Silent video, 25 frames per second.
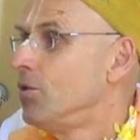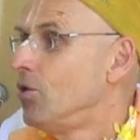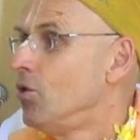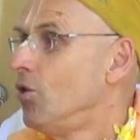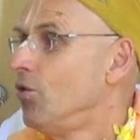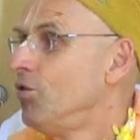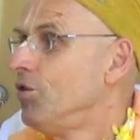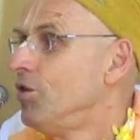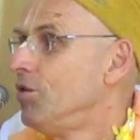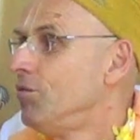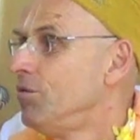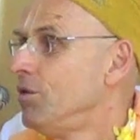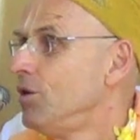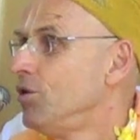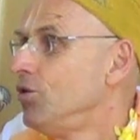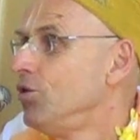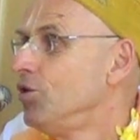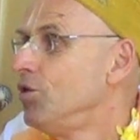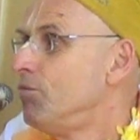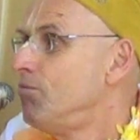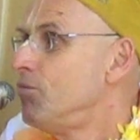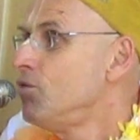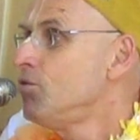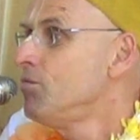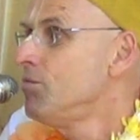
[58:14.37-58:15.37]
on the
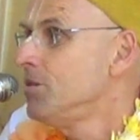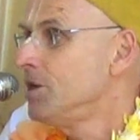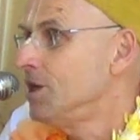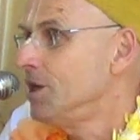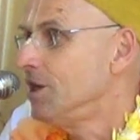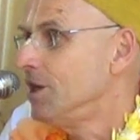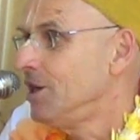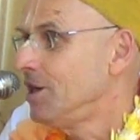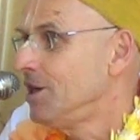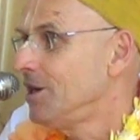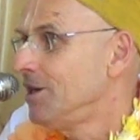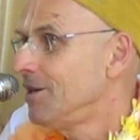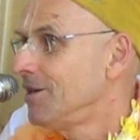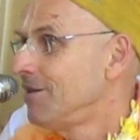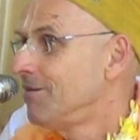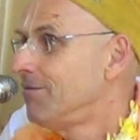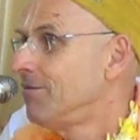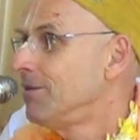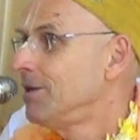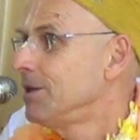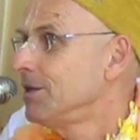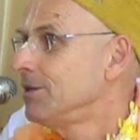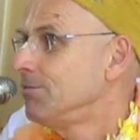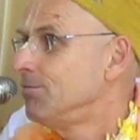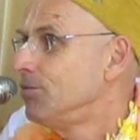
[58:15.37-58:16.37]
Bhumi.
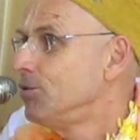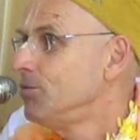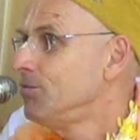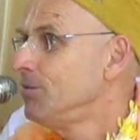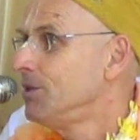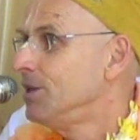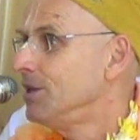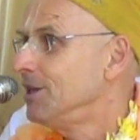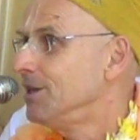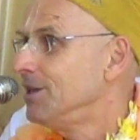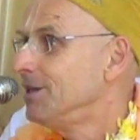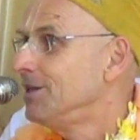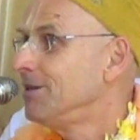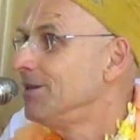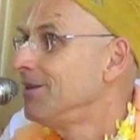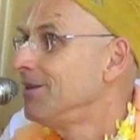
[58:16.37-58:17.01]
What is Bhumi?